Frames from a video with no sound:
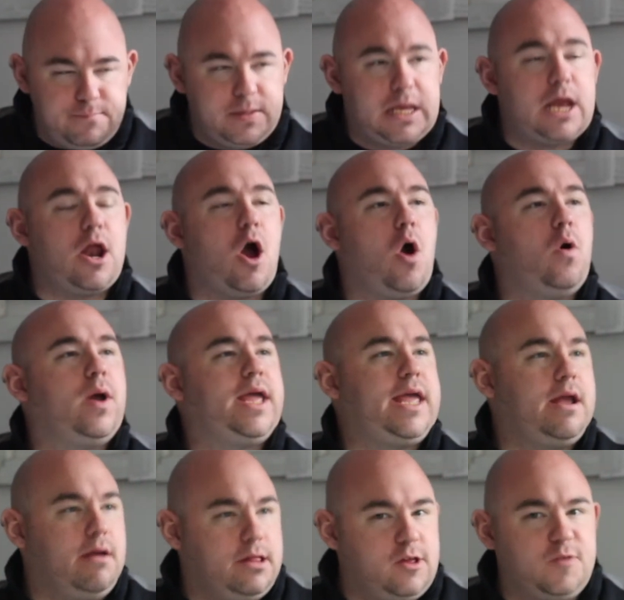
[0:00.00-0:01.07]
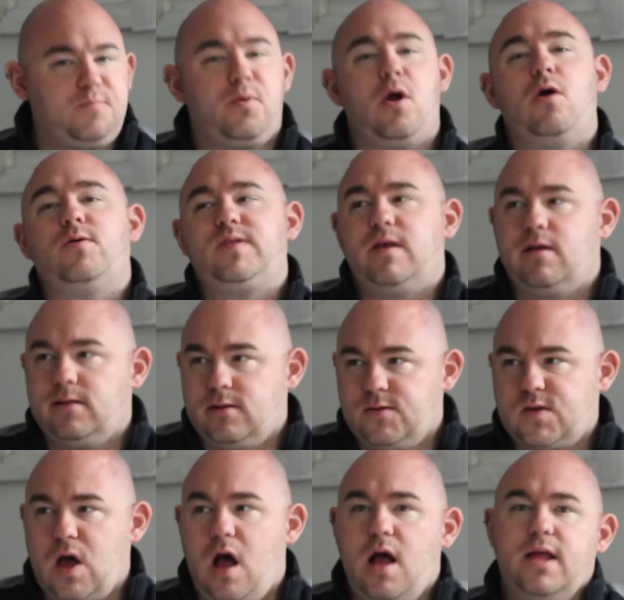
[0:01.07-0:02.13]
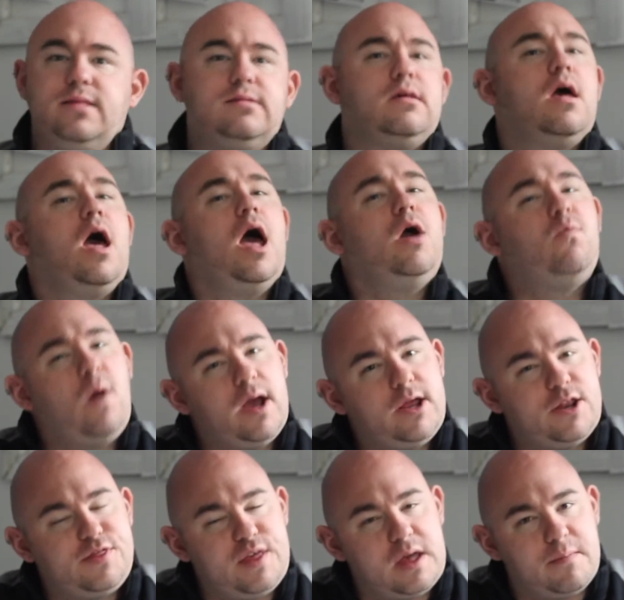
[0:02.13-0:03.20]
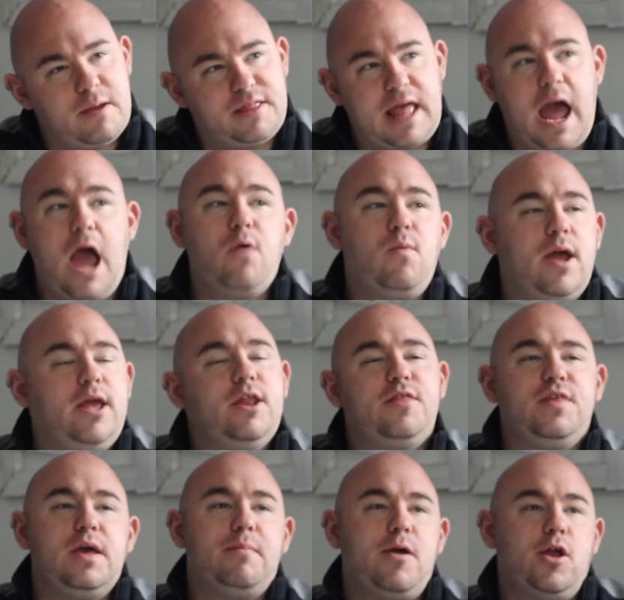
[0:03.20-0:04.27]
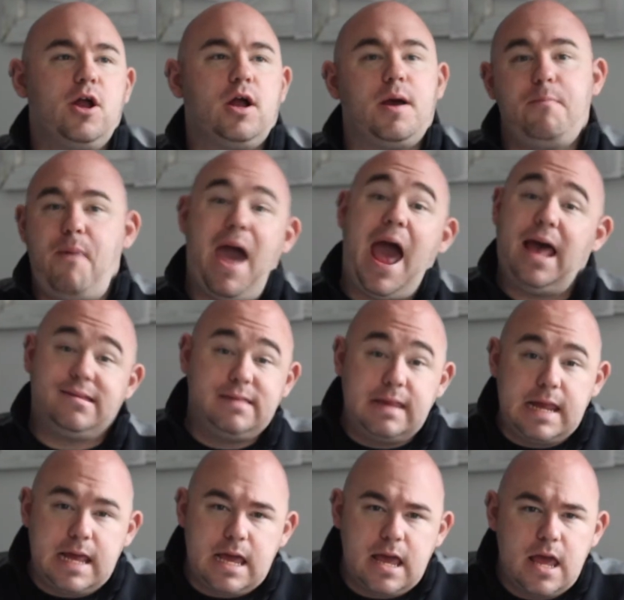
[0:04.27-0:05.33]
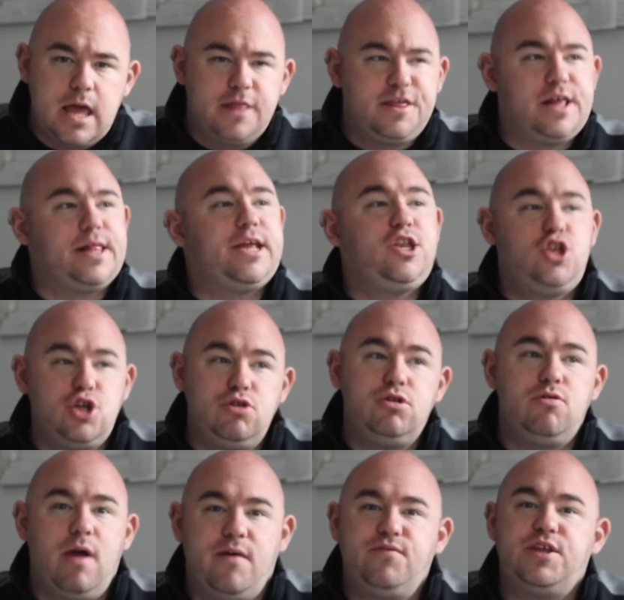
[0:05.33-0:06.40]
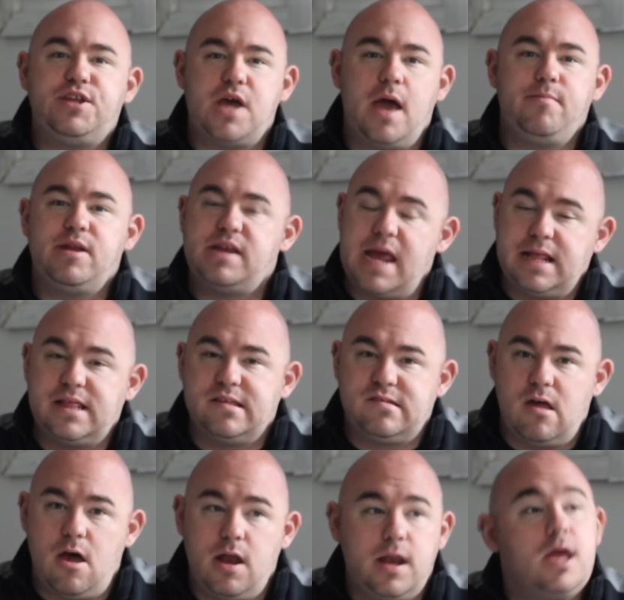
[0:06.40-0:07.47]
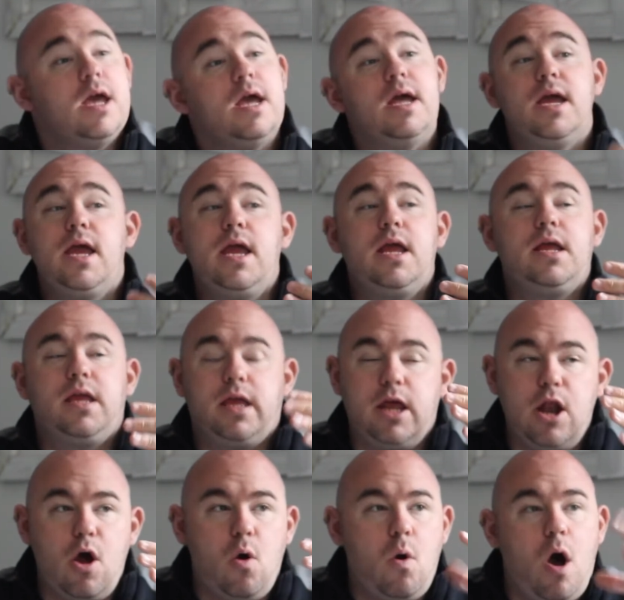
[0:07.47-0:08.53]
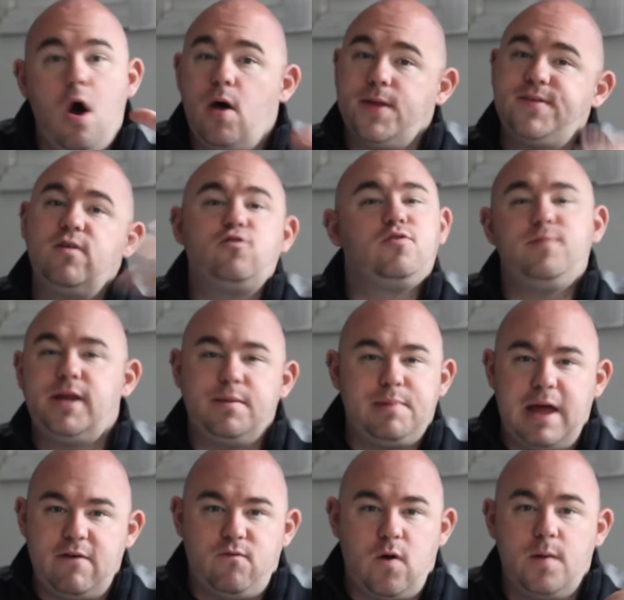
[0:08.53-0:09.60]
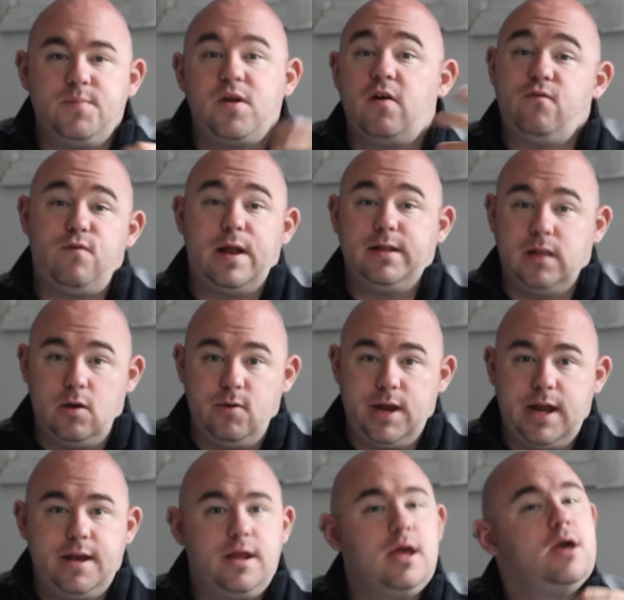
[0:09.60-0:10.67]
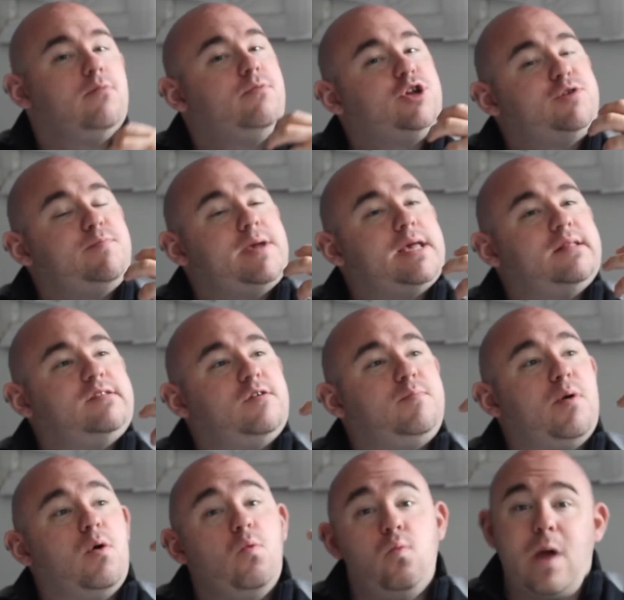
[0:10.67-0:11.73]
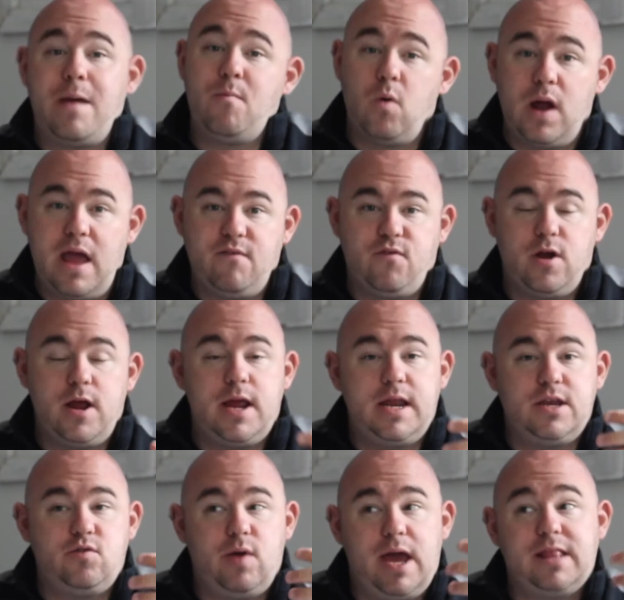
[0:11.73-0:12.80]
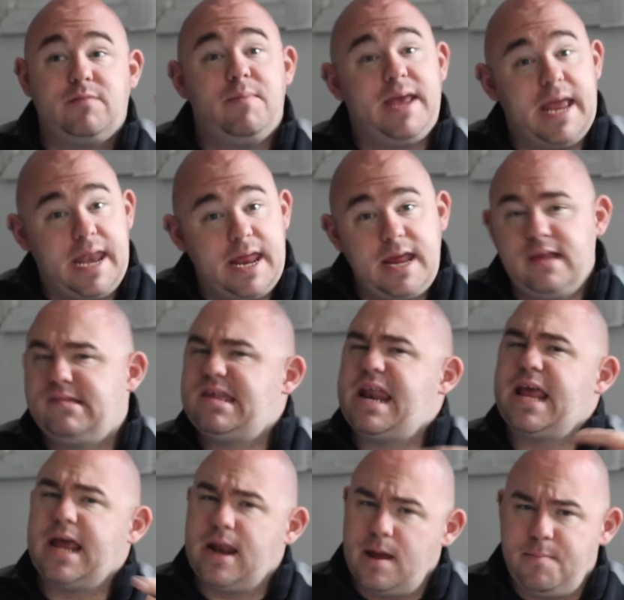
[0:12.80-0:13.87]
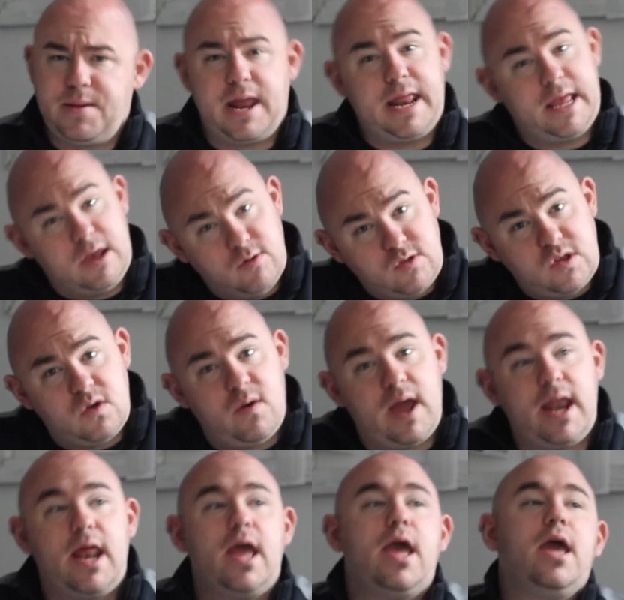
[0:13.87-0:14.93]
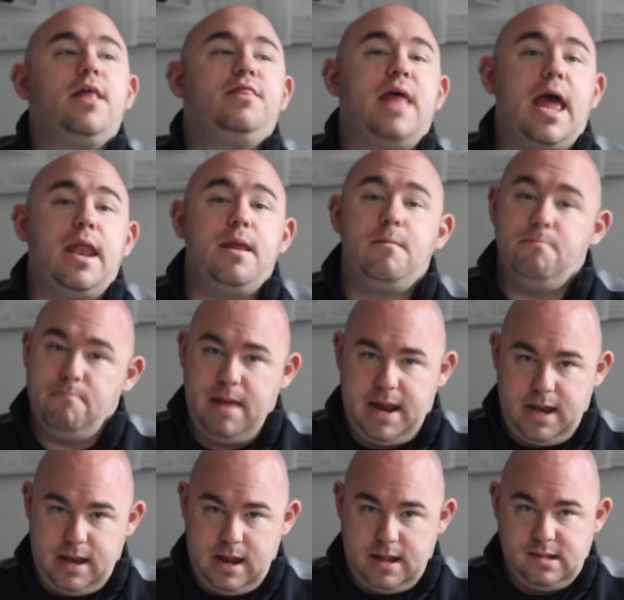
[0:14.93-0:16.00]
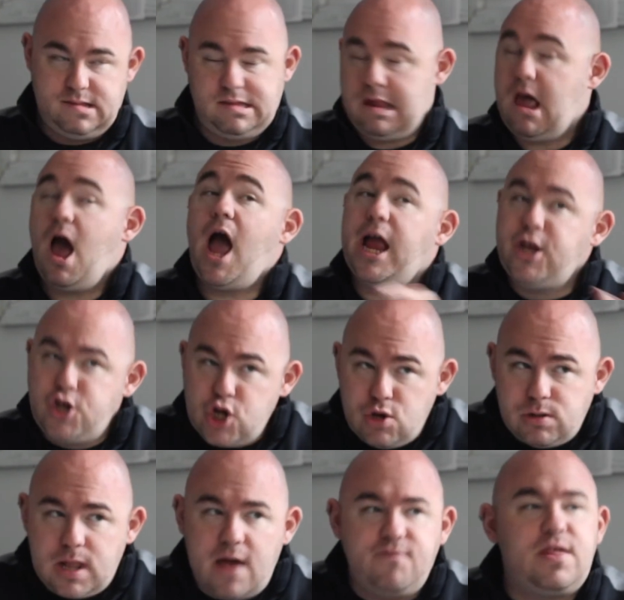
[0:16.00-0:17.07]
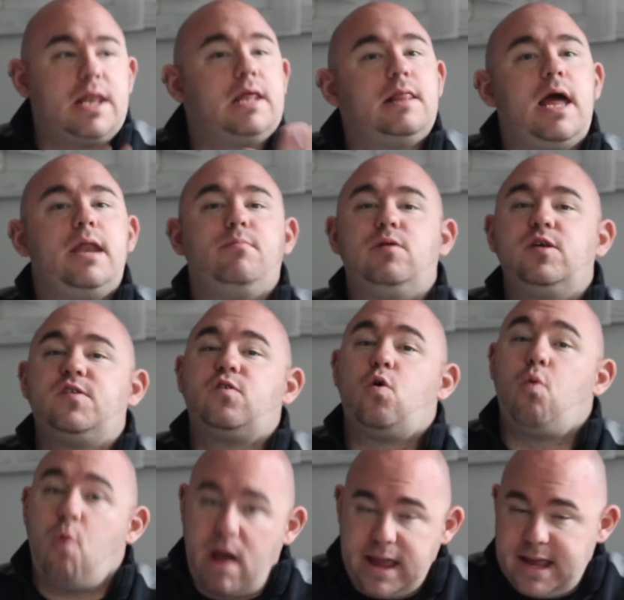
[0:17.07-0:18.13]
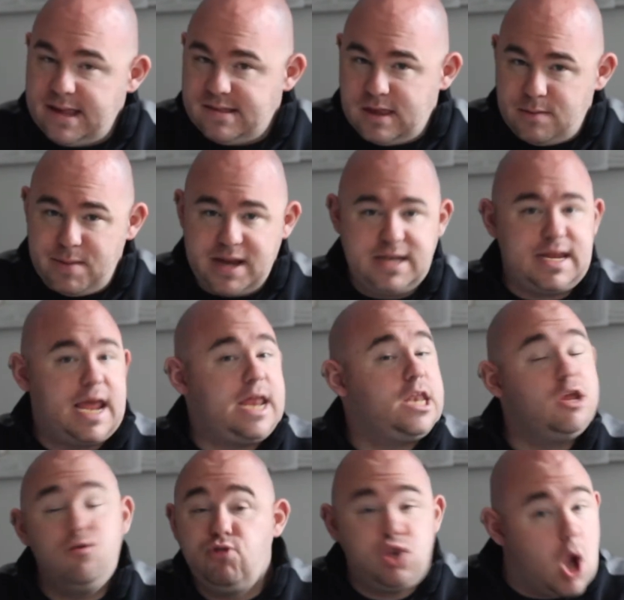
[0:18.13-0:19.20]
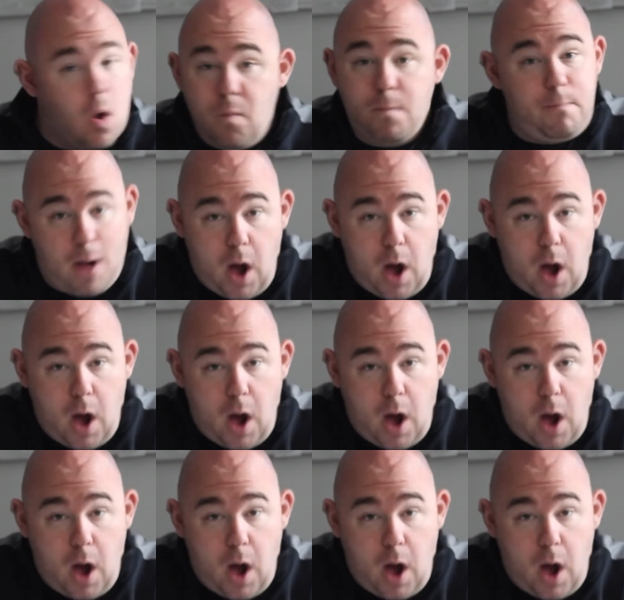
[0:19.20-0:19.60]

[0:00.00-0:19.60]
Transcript: you know, hearing those pros, hearing those cons, I want you to think about that. I want you to think about your capacity. Think like, do you have the time to take this on? you know, all social media platforms are front loaded, which means you put way more effort into it at the beginning, setting it up, getting used to it, than maintenance. I do love that Alignable is quite easy to maintain. You don't